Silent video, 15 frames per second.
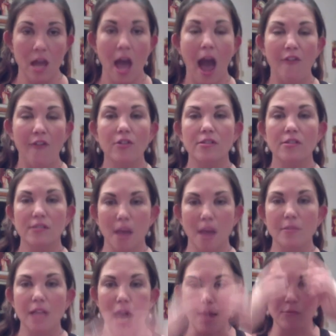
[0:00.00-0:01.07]
I feel
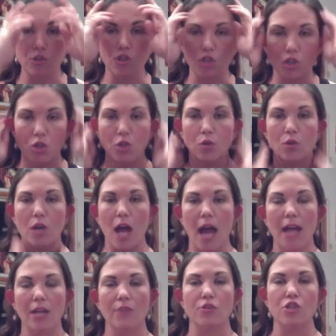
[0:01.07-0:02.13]
sometimes do kind
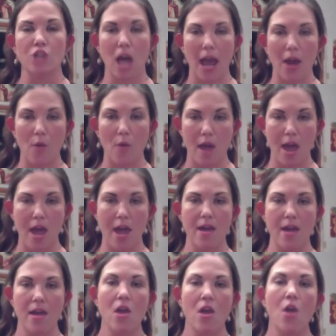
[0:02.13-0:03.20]
of shy away
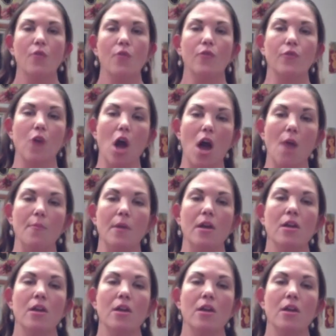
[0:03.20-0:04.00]
from